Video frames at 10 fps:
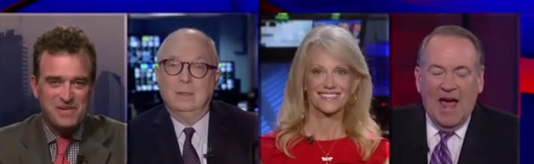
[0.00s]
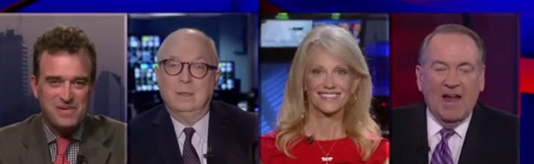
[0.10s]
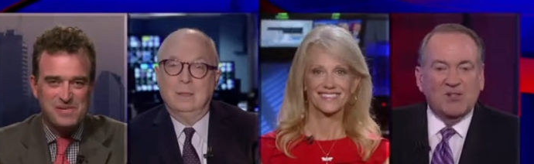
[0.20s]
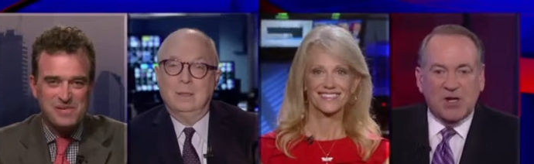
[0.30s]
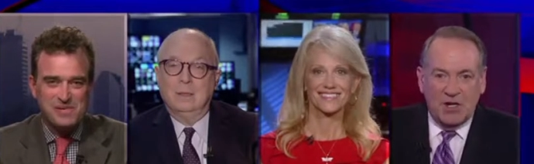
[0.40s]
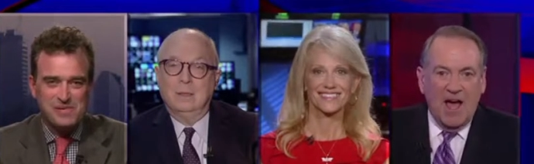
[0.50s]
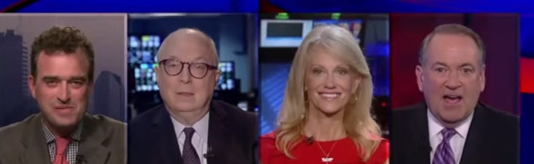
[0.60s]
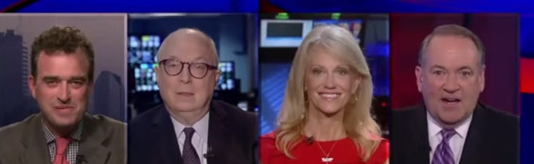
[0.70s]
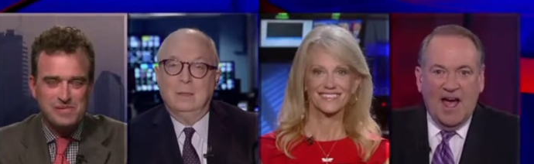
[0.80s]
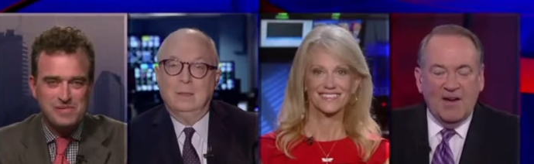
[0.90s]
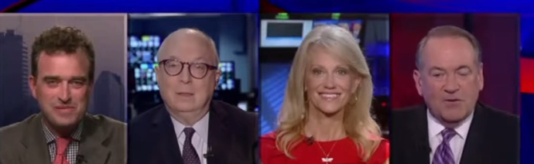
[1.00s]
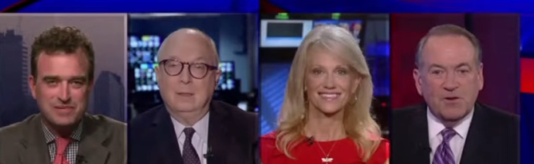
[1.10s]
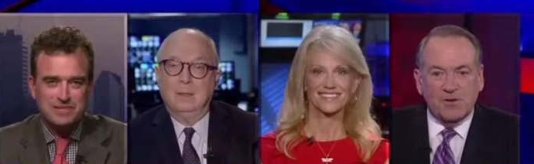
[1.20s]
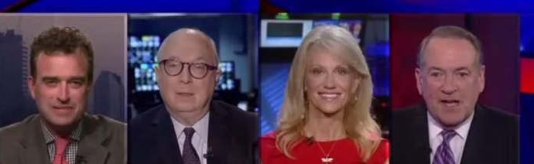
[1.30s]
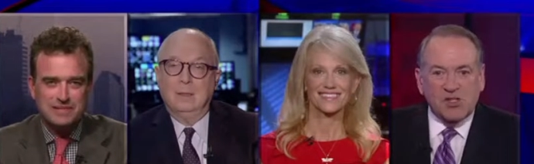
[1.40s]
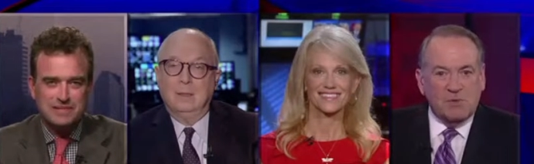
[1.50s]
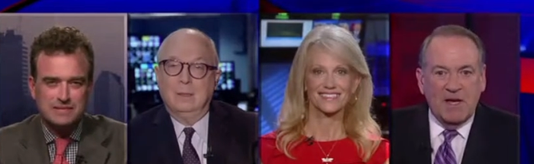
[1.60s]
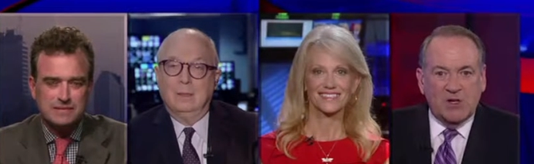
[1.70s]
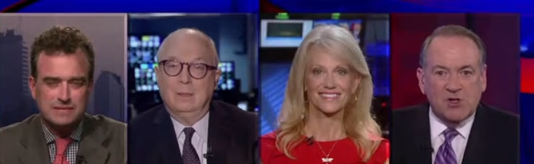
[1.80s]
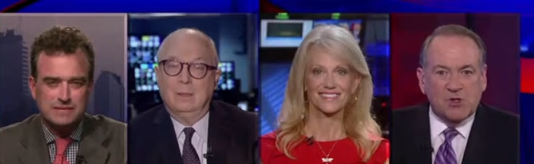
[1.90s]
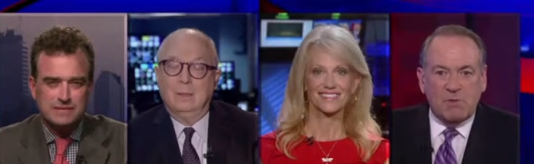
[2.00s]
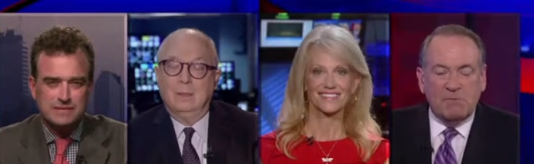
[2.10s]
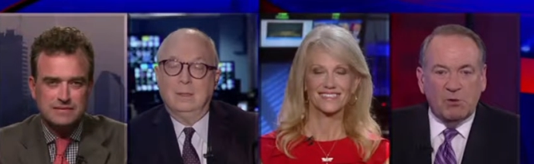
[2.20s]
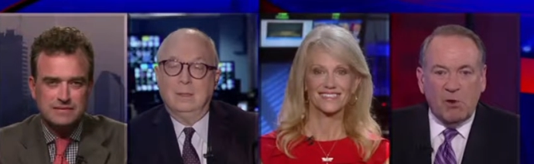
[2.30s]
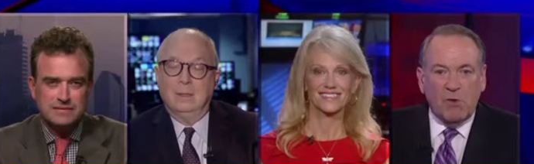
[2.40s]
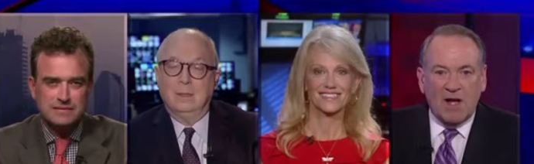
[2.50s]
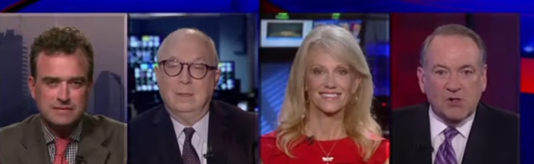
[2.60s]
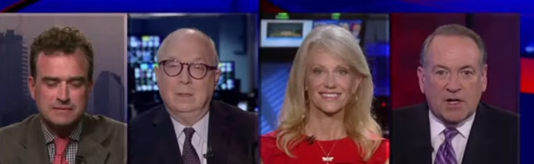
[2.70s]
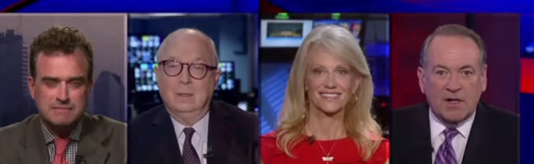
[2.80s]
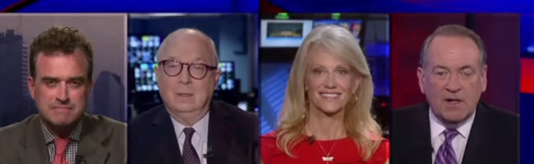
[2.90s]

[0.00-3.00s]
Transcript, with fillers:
Speaker 1: And tonight, after that speech, as people were watching,